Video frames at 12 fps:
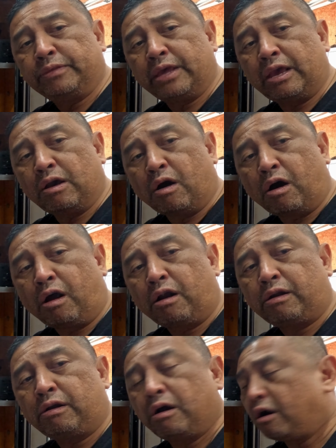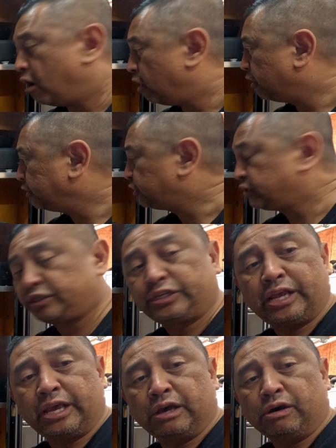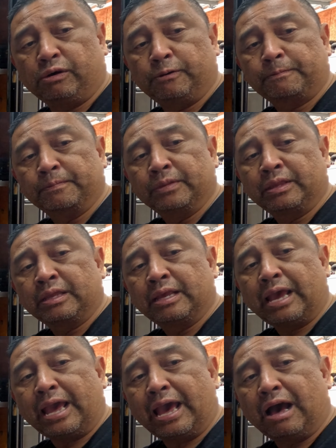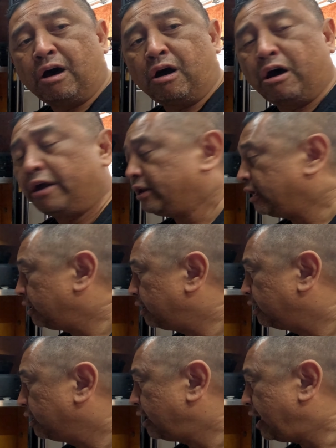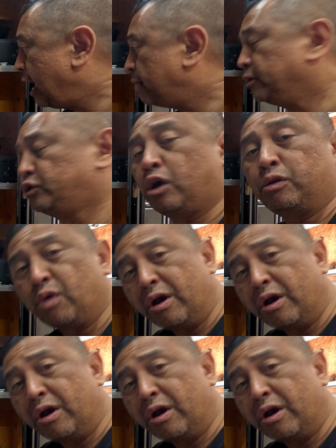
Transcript: they are on sale on Amazon.